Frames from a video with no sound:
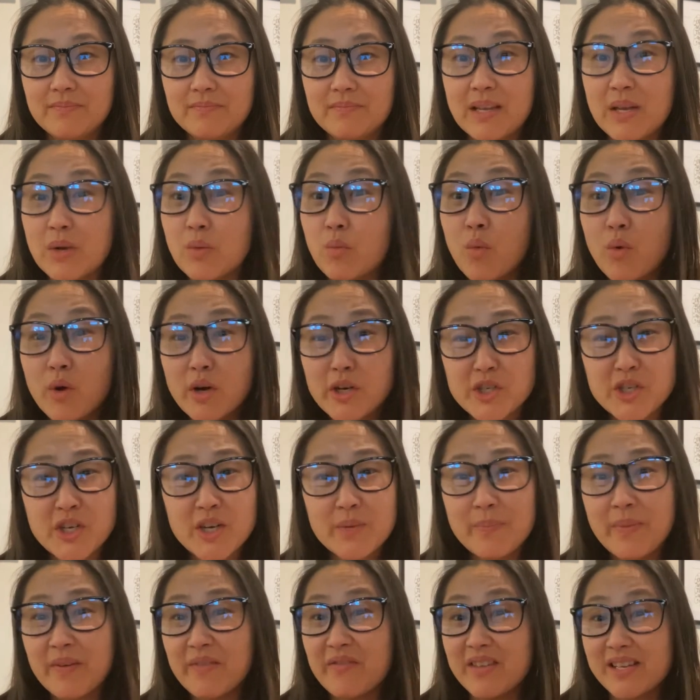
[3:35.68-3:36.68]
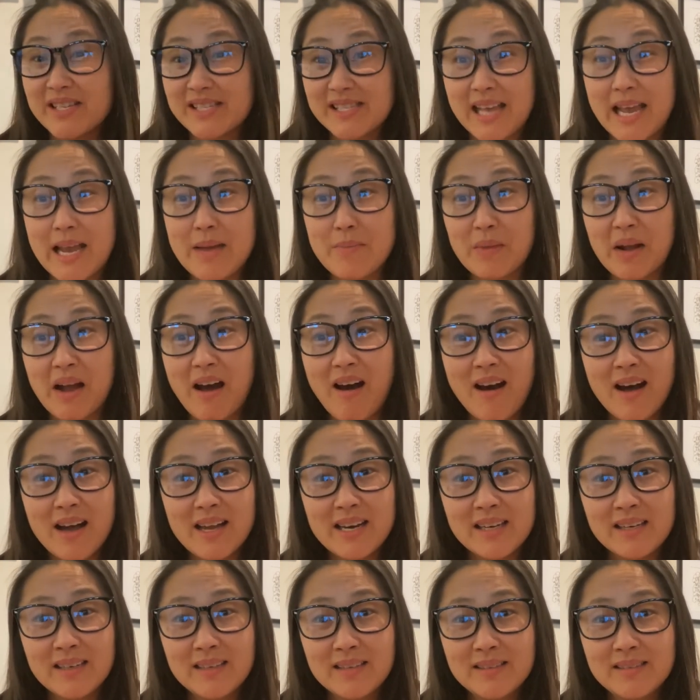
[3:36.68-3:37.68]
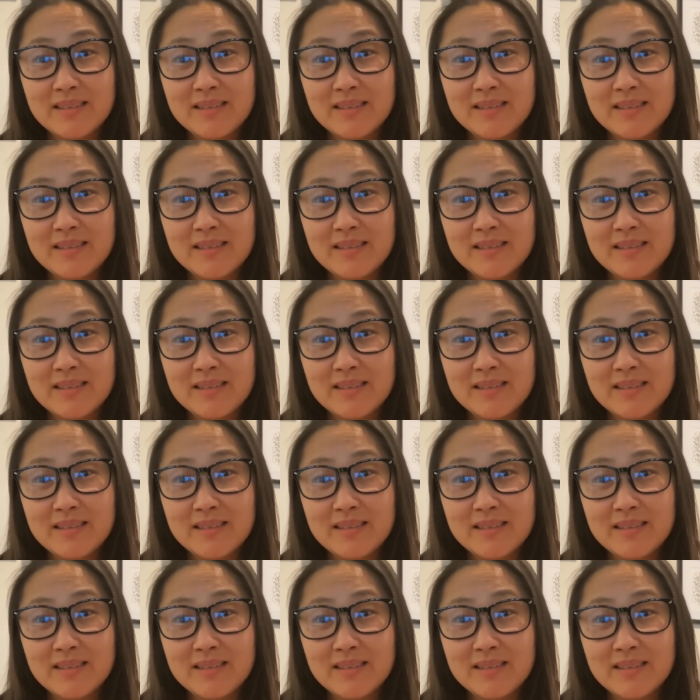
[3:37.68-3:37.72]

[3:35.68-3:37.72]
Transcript: in worship of the same God,